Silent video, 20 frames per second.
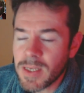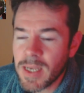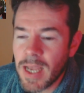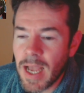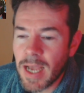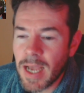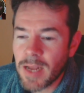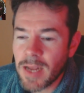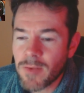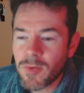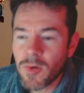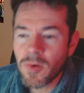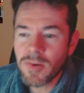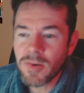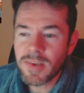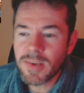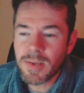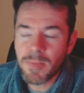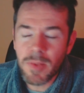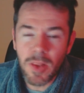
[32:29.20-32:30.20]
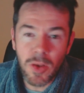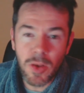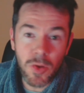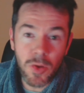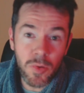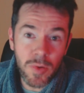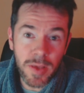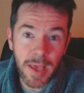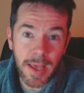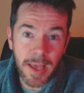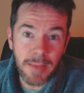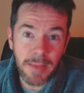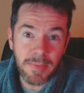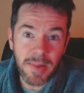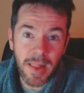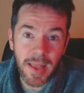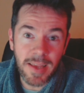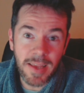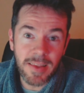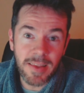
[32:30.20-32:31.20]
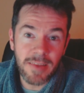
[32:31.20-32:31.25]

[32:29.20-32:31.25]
And of course, some of the newer games like